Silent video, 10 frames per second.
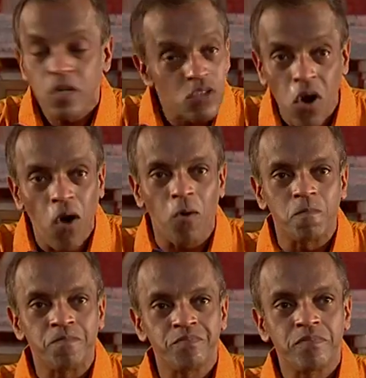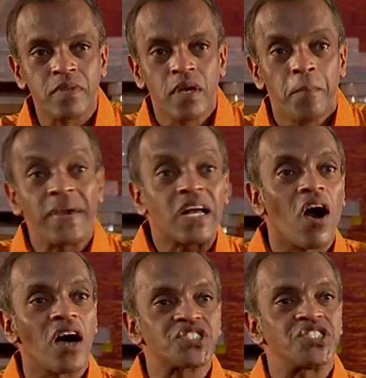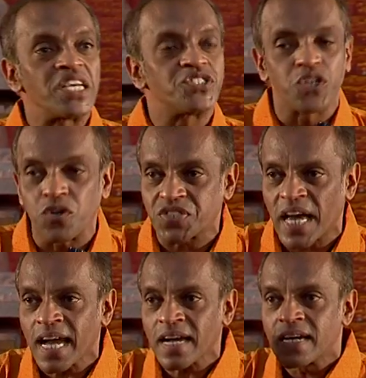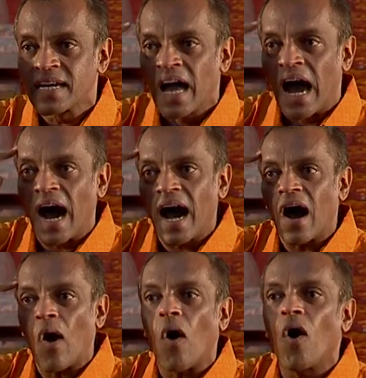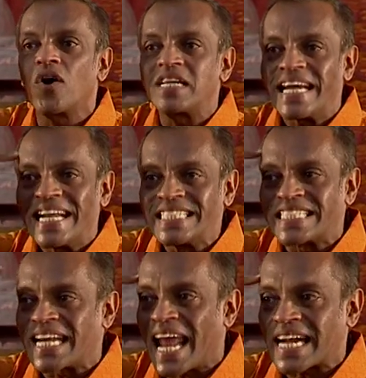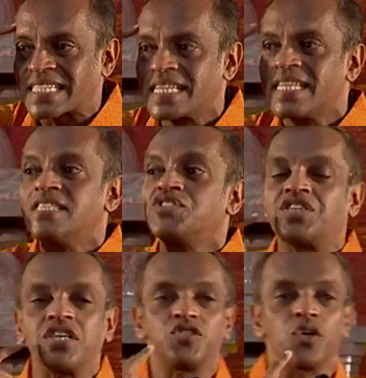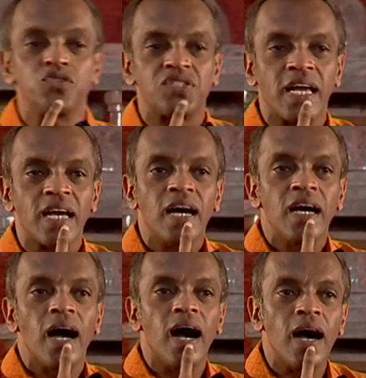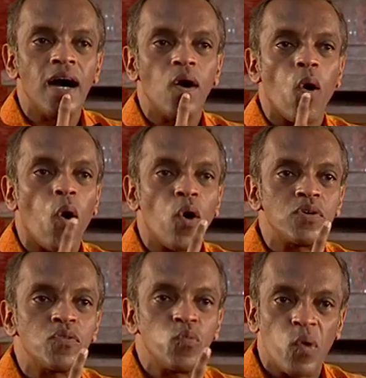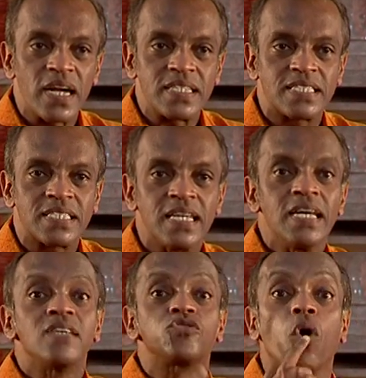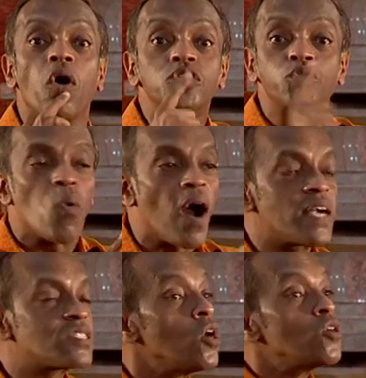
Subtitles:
No. Because she's using her own intellect. She's using her own words. Those words